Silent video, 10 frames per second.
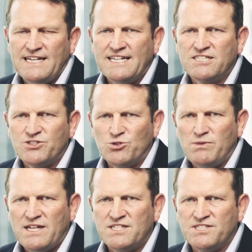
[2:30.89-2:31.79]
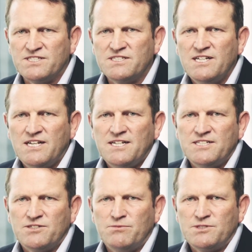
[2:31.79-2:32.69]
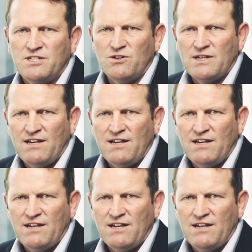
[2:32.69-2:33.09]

external managers to look